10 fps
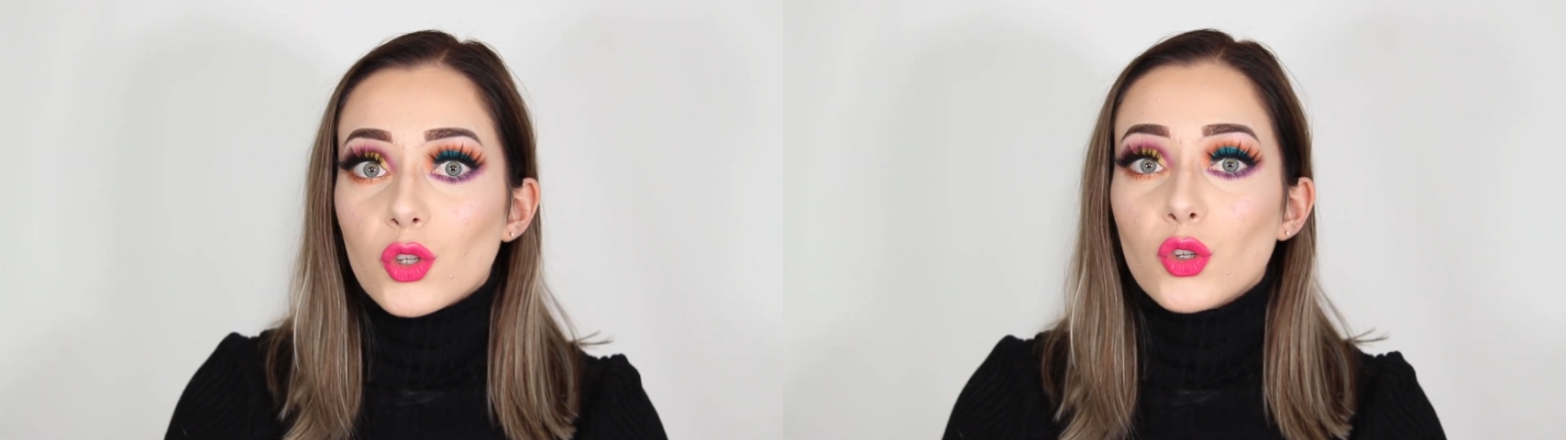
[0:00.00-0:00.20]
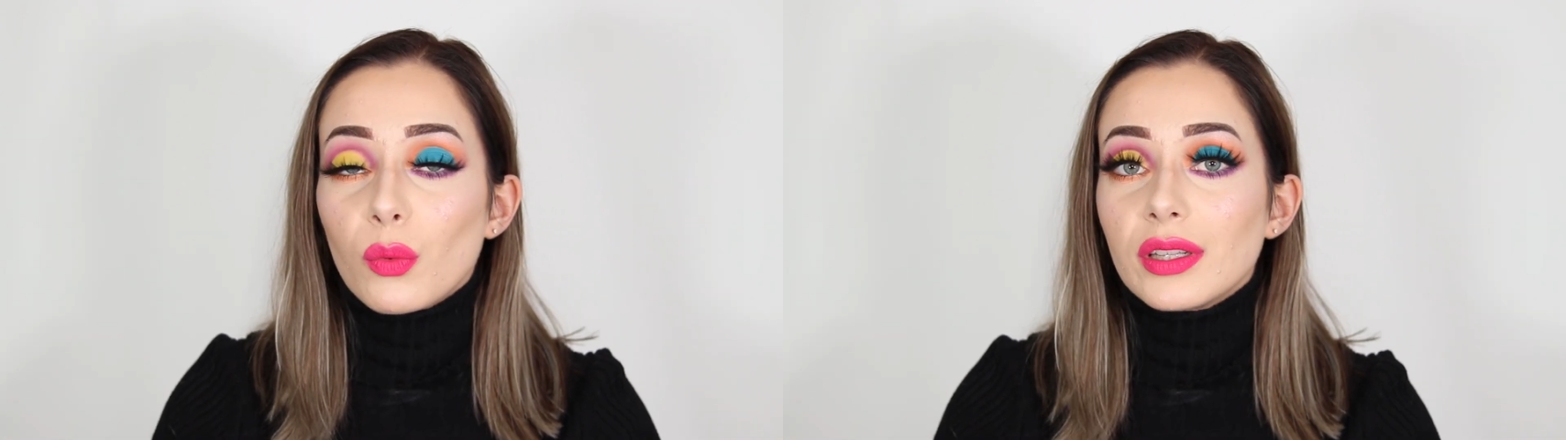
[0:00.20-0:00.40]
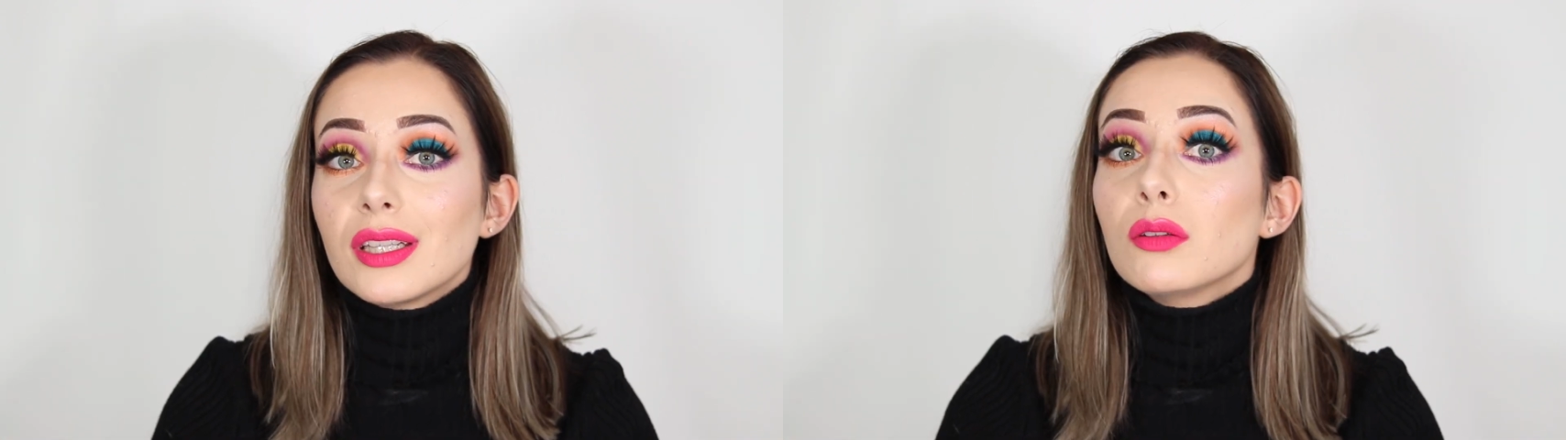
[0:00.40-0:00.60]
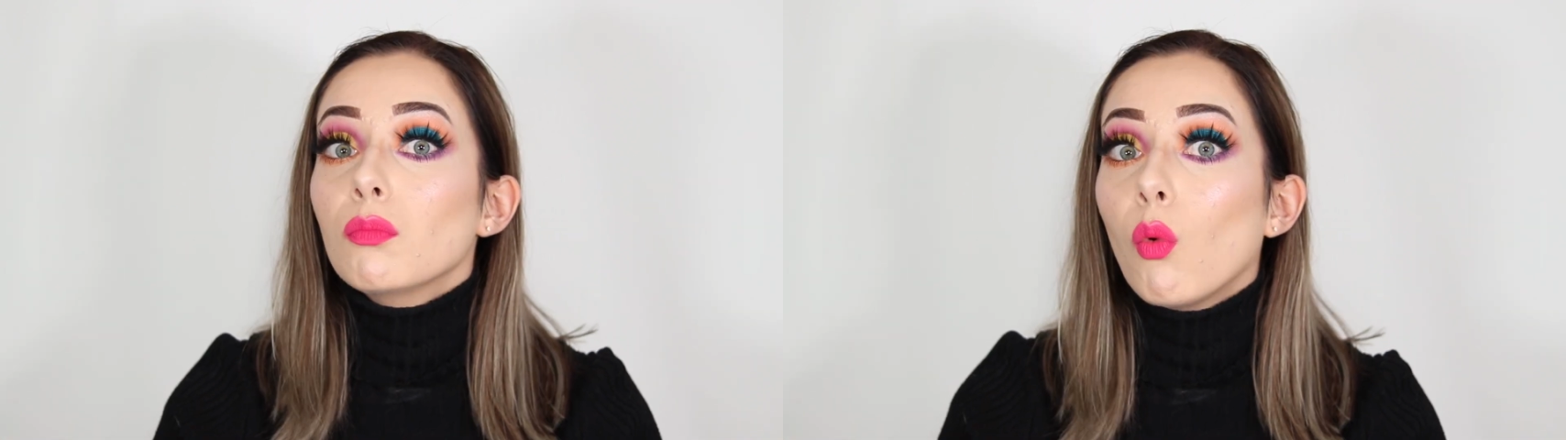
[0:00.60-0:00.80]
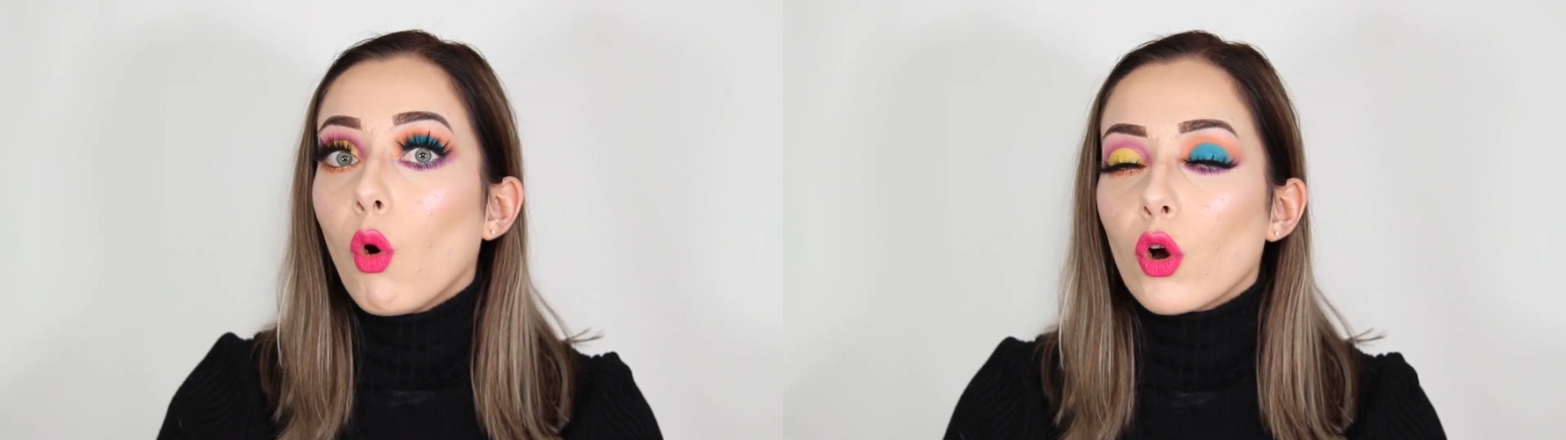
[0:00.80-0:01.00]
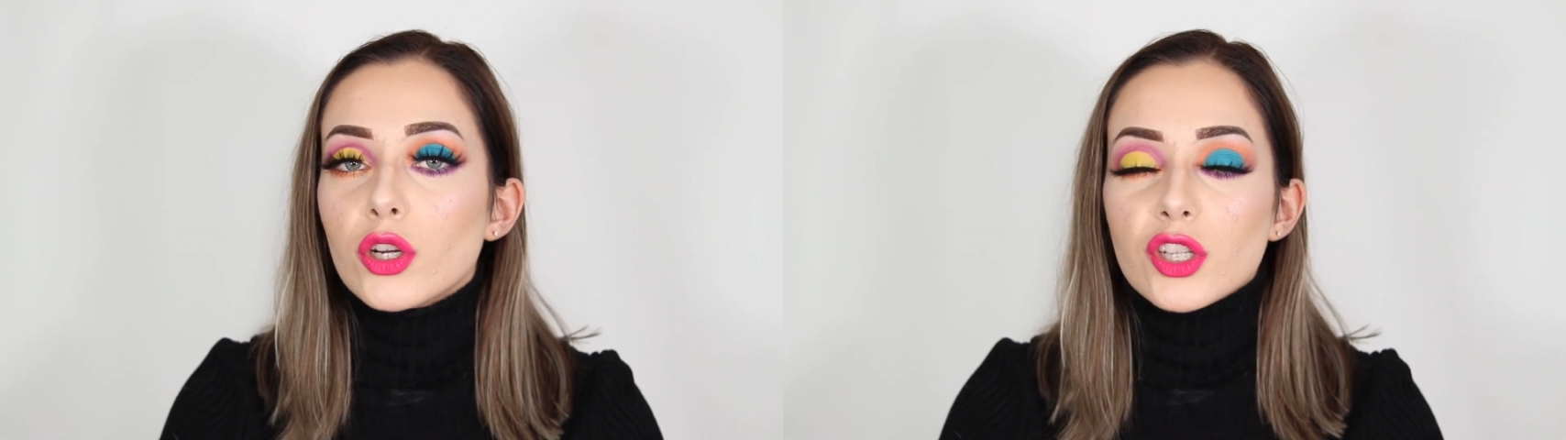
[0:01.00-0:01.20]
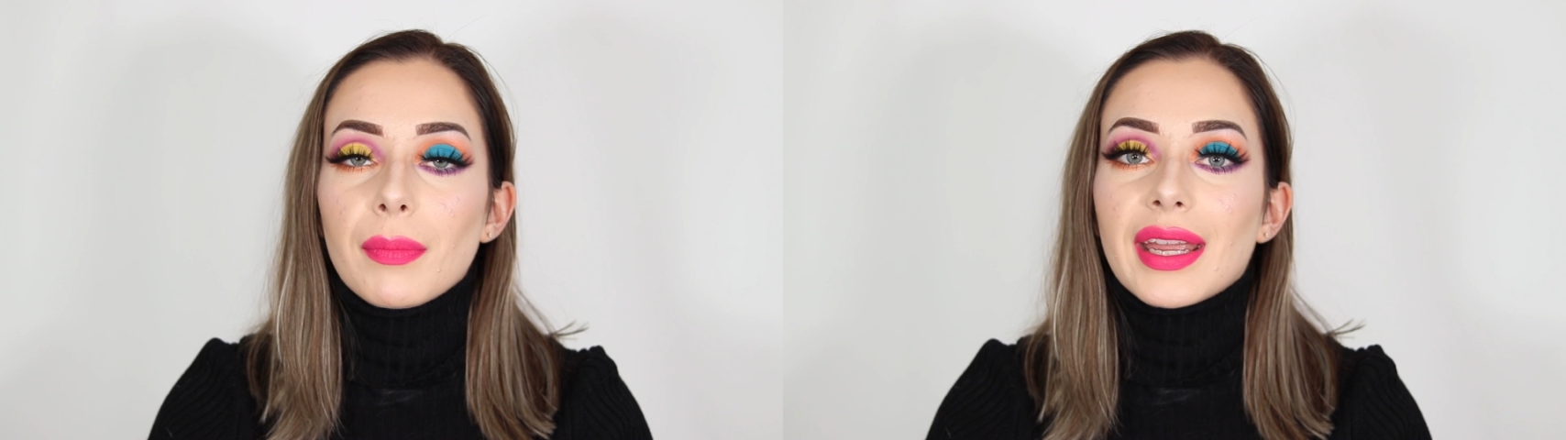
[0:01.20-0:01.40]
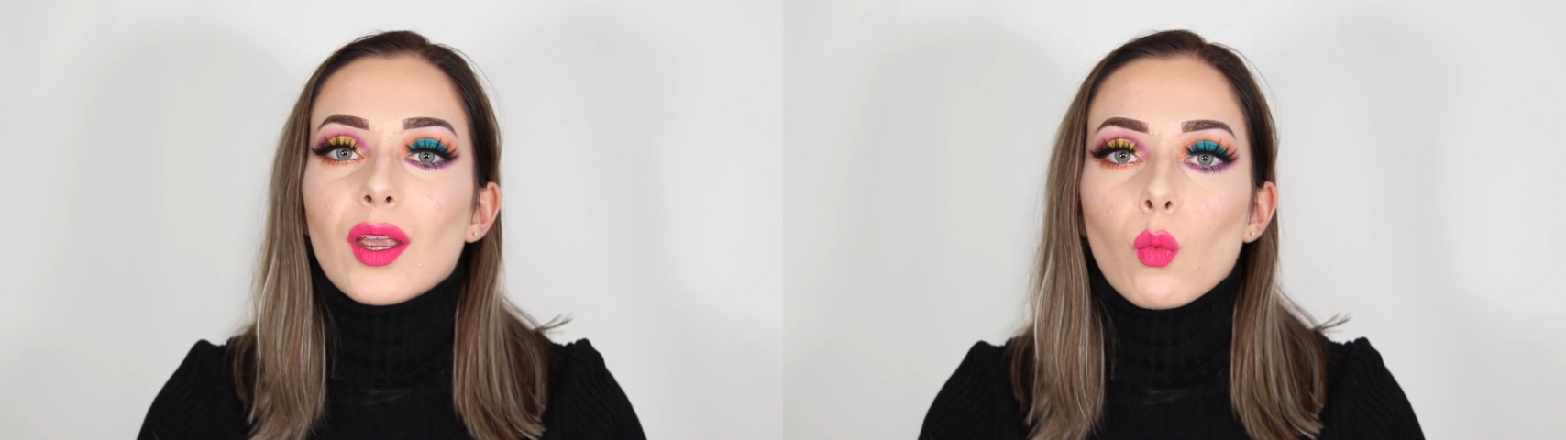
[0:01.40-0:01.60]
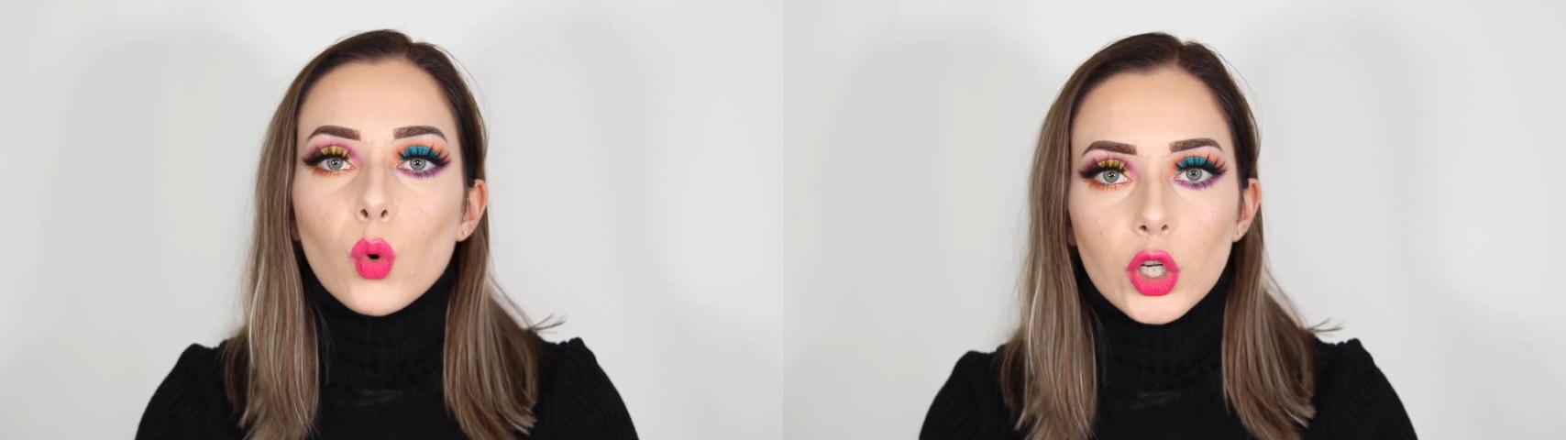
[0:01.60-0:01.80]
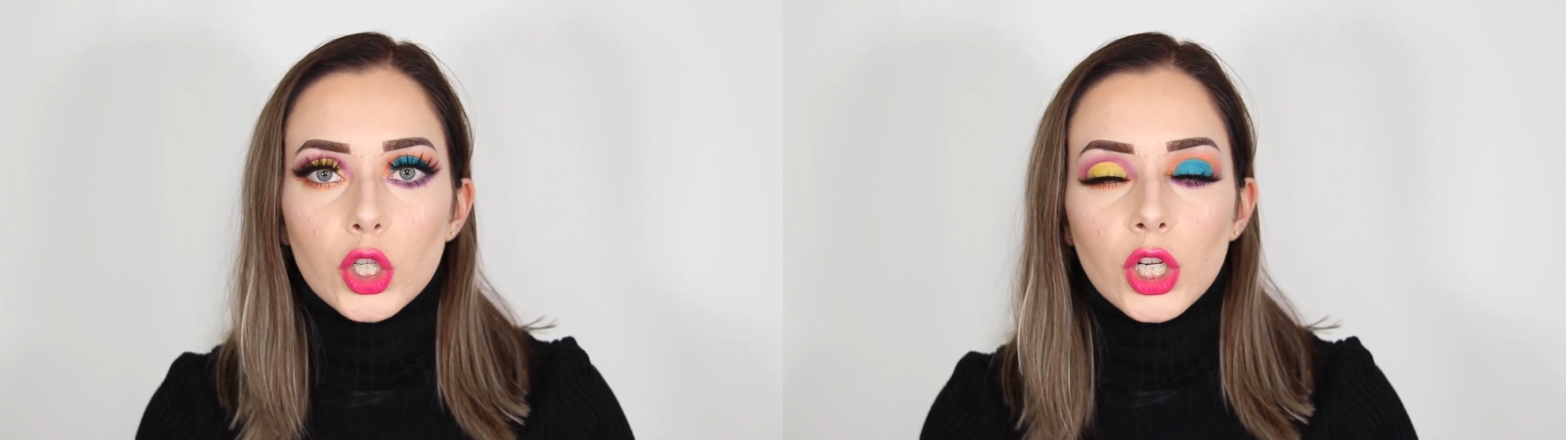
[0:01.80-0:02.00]
you will need more to make it
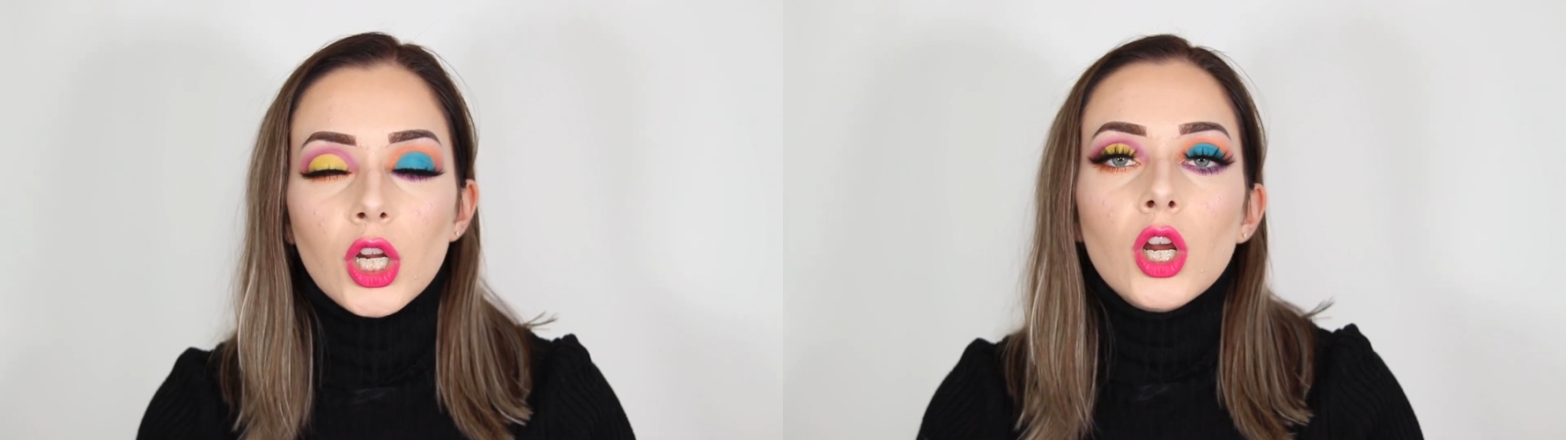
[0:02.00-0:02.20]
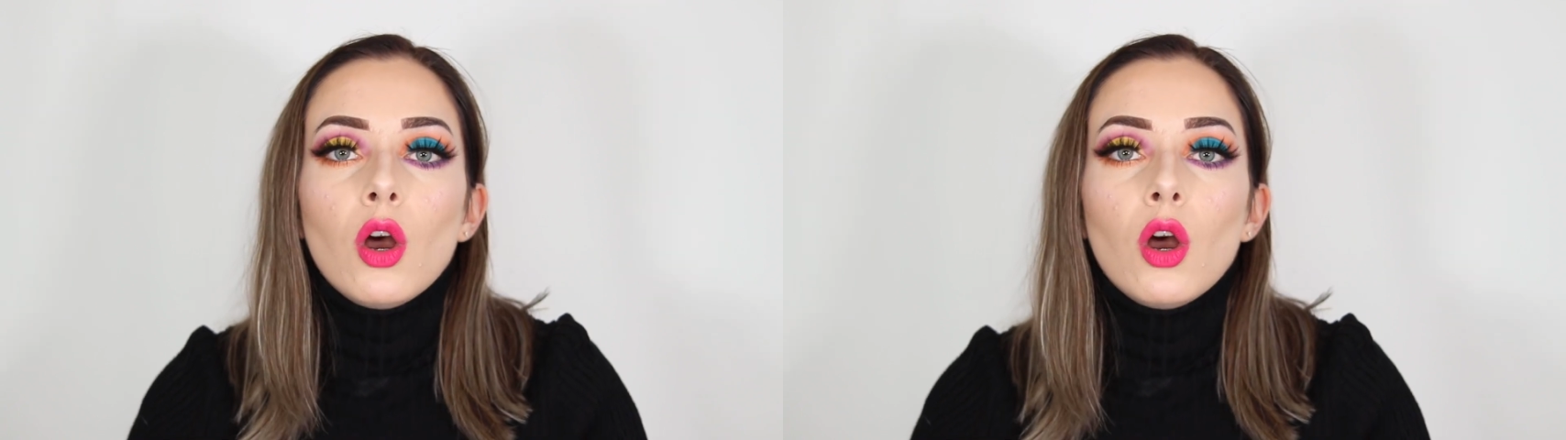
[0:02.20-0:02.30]
work,